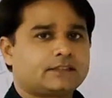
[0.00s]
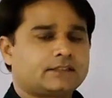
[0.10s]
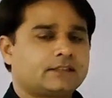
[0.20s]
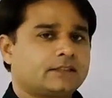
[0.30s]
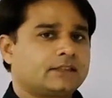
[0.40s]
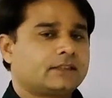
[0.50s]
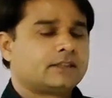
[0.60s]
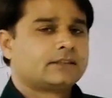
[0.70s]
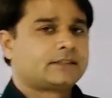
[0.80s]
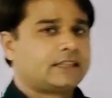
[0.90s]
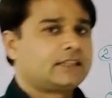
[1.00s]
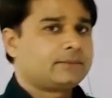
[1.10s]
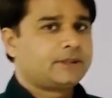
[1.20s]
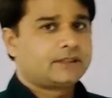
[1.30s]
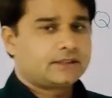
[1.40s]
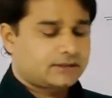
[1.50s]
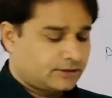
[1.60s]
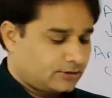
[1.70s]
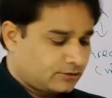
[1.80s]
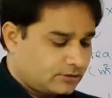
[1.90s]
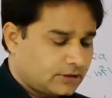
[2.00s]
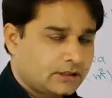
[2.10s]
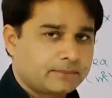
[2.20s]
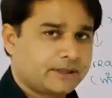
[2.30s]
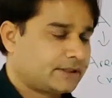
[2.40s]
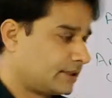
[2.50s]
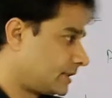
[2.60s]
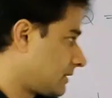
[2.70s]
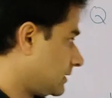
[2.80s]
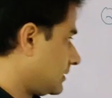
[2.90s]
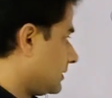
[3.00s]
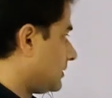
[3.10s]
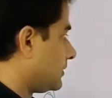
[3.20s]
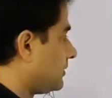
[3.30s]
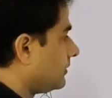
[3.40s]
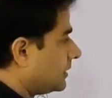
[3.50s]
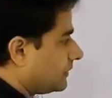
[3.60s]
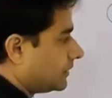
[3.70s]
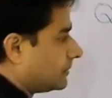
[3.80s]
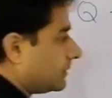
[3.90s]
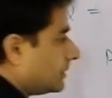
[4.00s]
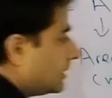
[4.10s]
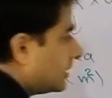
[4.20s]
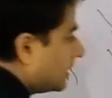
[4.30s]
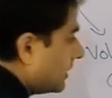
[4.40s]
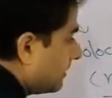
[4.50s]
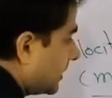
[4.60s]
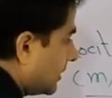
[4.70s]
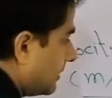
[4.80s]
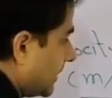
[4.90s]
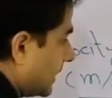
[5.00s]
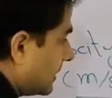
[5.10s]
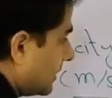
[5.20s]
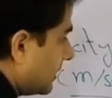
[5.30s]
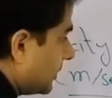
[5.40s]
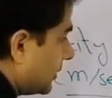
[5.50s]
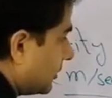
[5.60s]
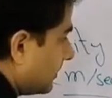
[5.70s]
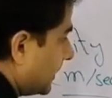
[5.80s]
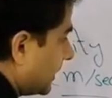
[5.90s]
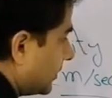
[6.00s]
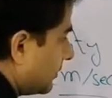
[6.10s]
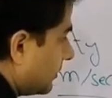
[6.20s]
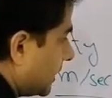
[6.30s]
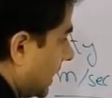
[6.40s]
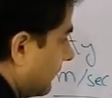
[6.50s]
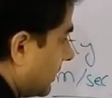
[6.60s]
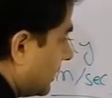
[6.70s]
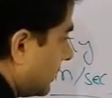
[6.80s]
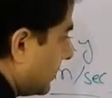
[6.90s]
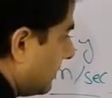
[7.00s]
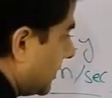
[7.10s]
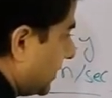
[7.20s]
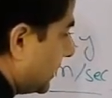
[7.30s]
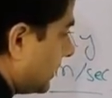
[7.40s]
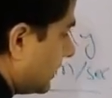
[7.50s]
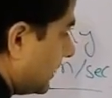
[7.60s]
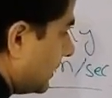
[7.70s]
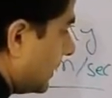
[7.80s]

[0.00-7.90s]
these centimeters into meters. So it will become as 0.07 meters,